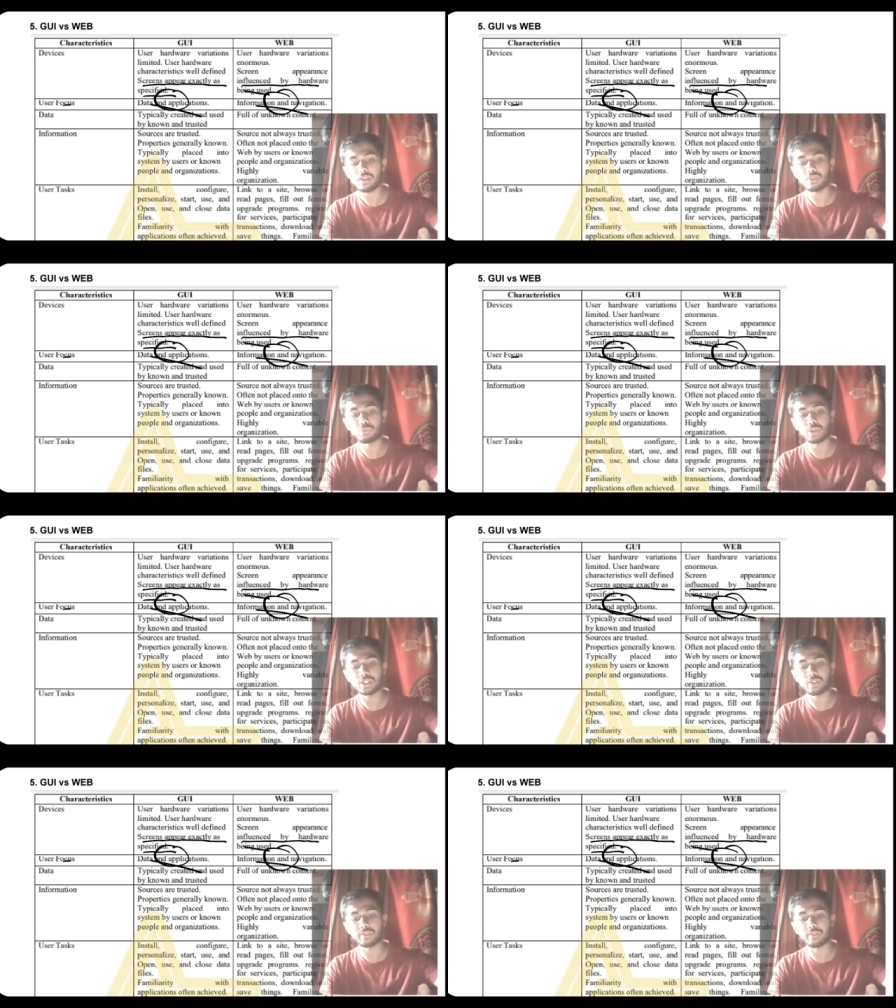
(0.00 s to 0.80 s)
focus
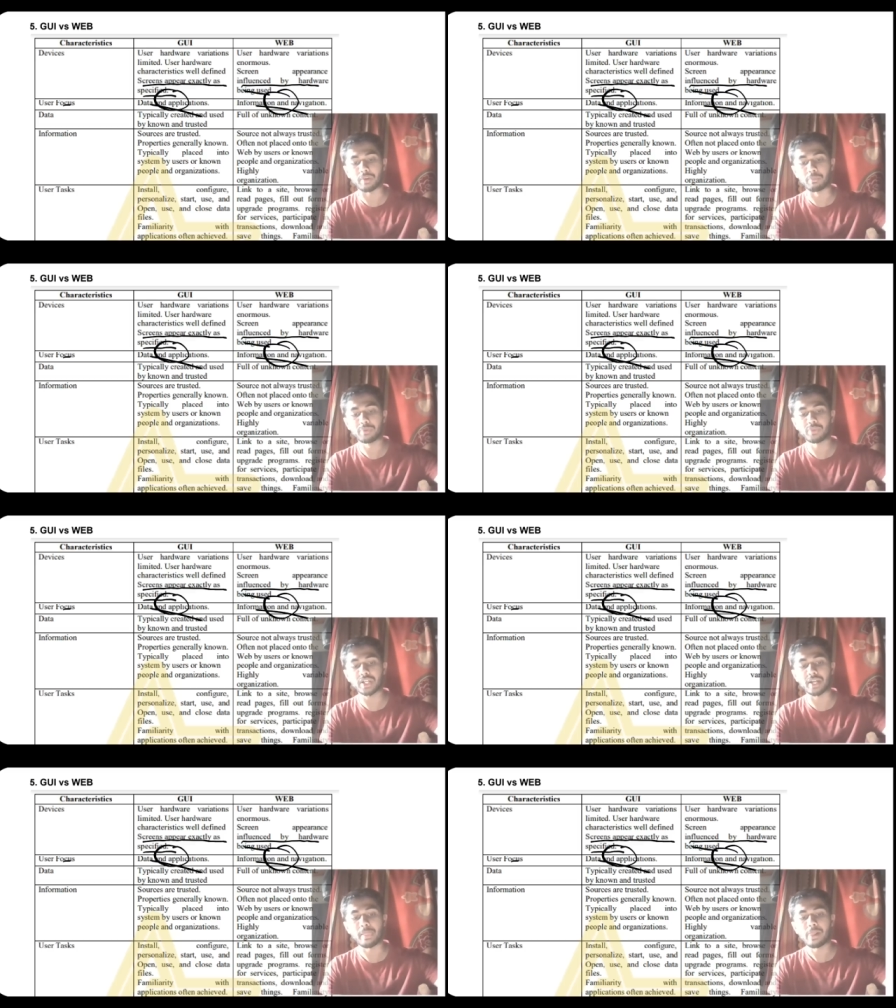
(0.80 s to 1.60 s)
of the web
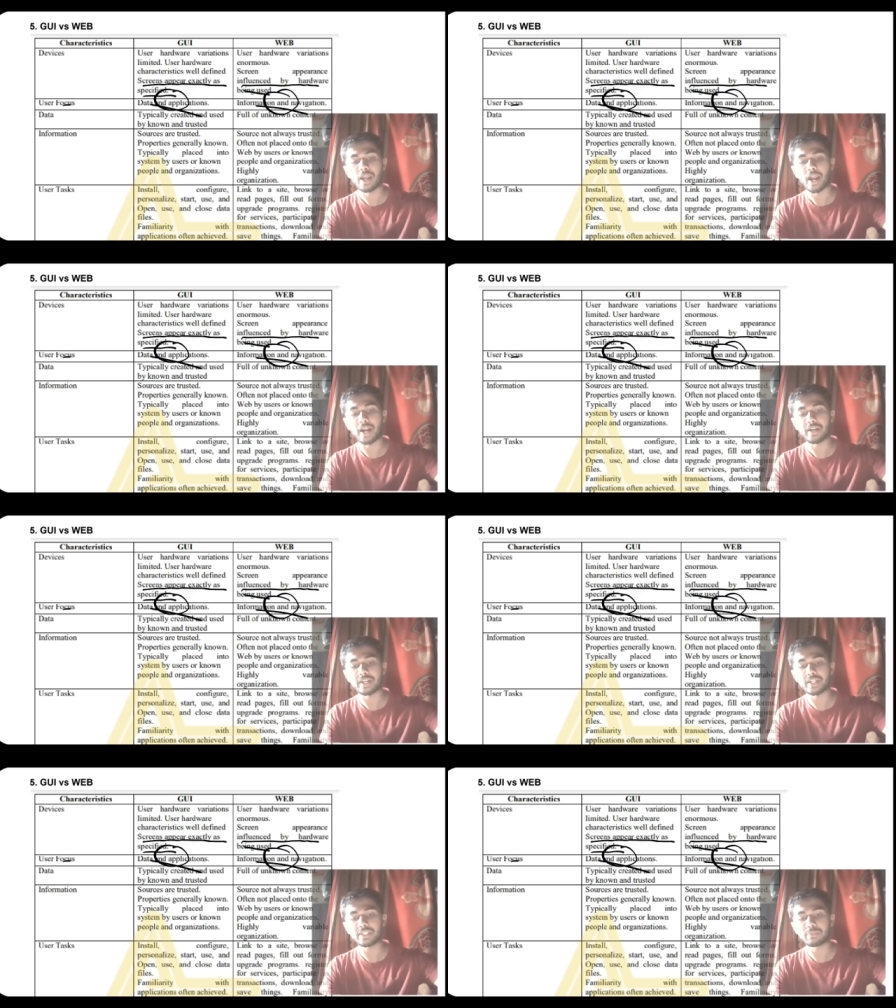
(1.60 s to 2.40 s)
okay and
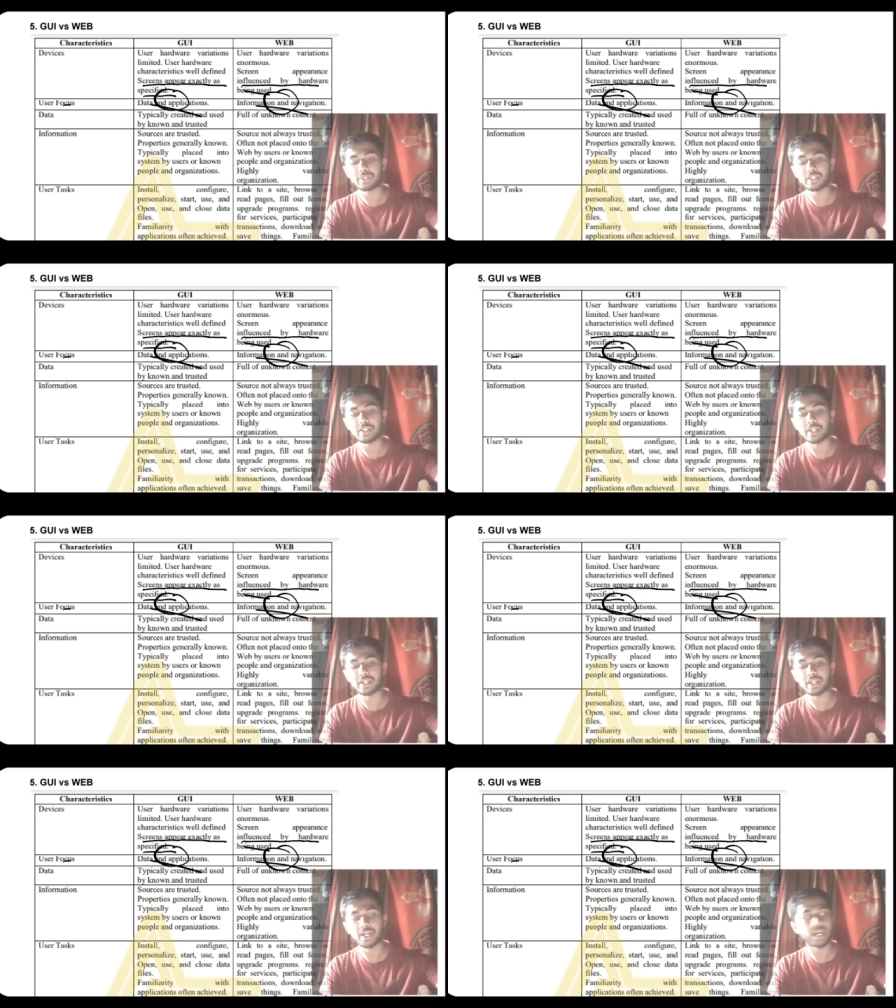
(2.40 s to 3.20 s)
data is typically
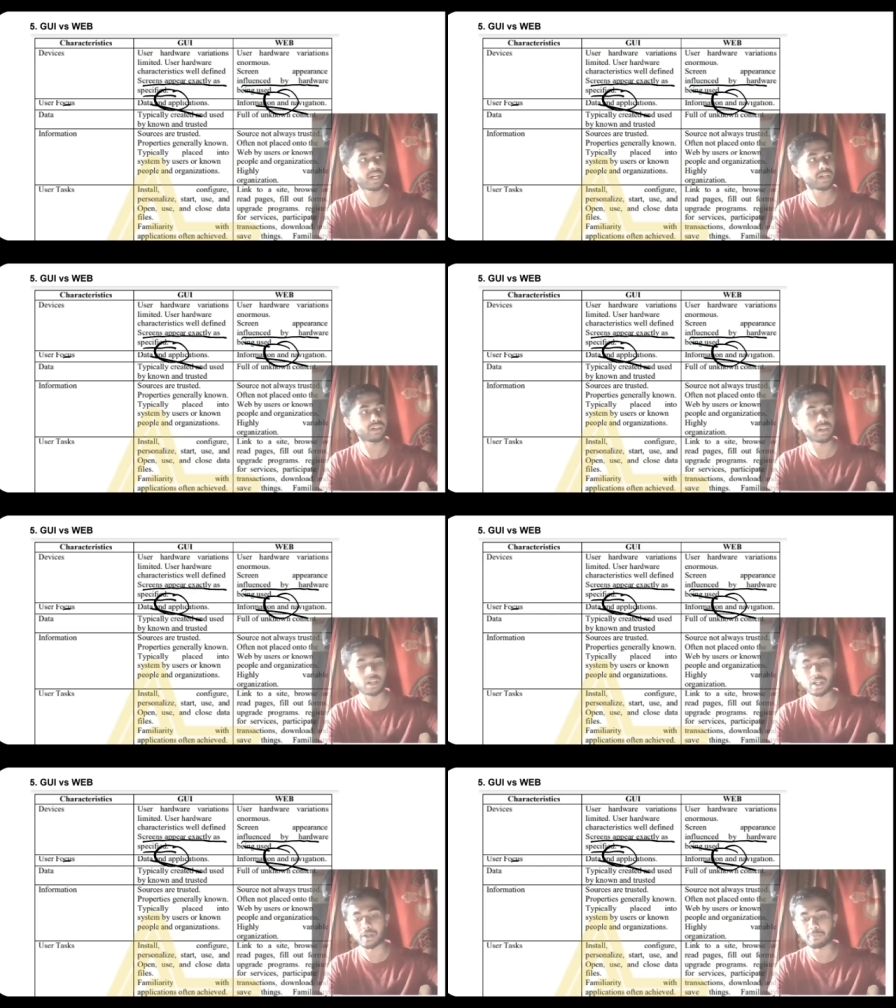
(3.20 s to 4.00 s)
created and
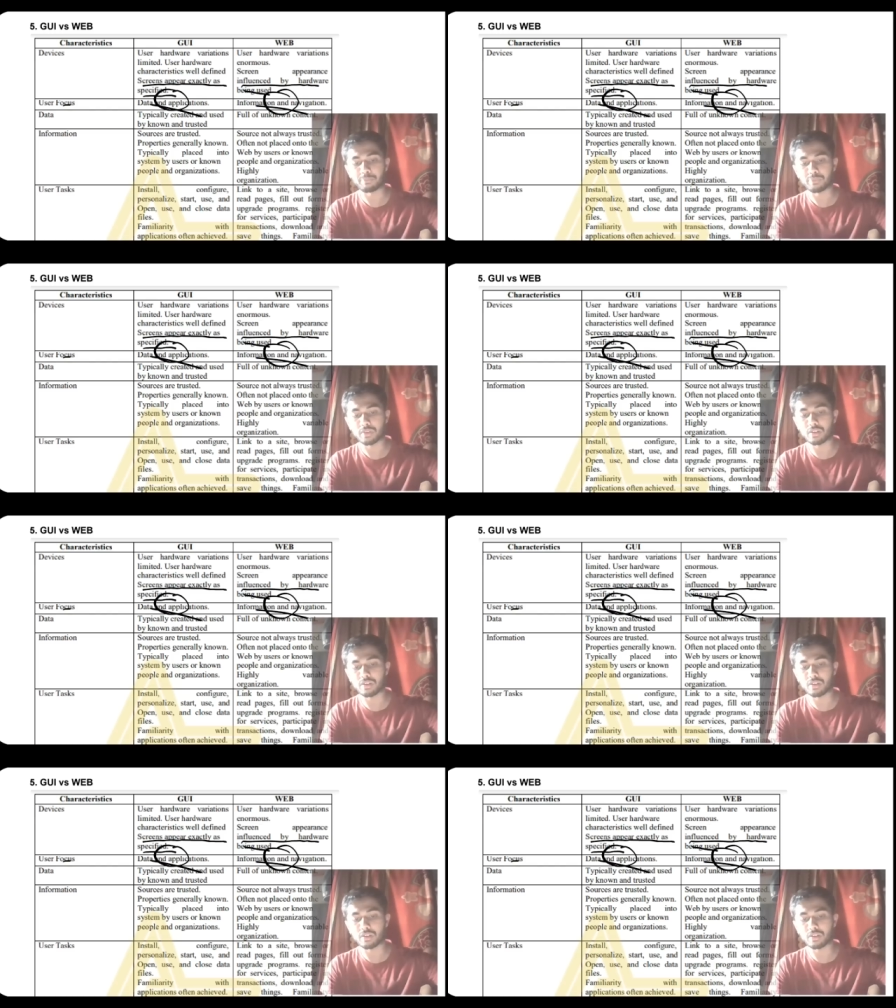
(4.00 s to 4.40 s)
um,